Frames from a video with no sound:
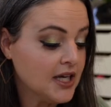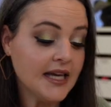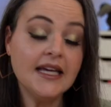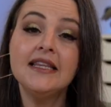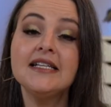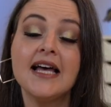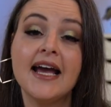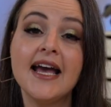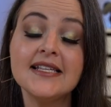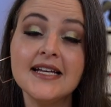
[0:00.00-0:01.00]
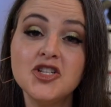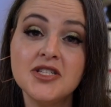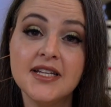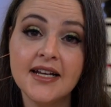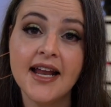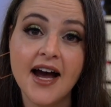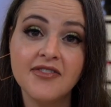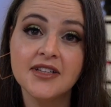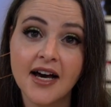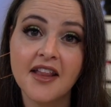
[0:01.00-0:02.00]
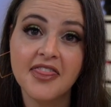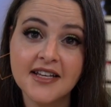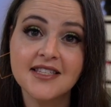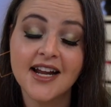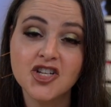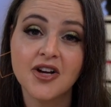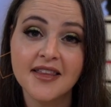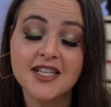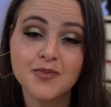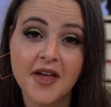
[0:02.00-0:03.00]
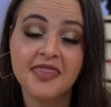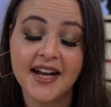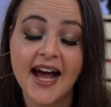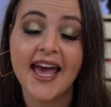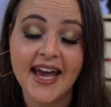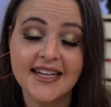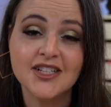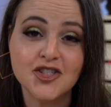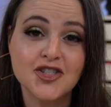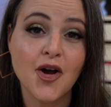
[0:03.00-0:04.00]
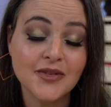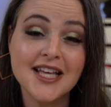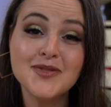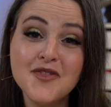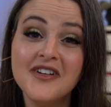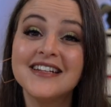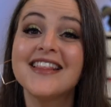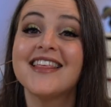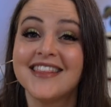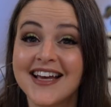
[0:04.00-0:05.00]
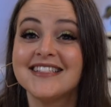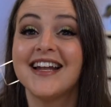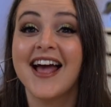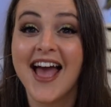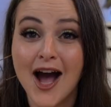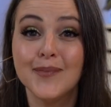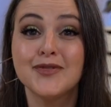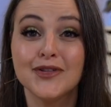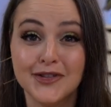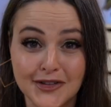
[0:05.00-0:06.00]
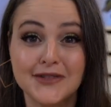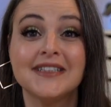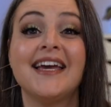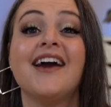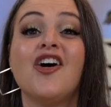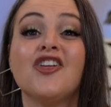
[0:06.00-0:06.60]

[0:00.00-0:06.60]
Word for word: Looking at this, I guess I just didn't have a lot of things that I tried this month that I hated. So let's move into the things that I absolutely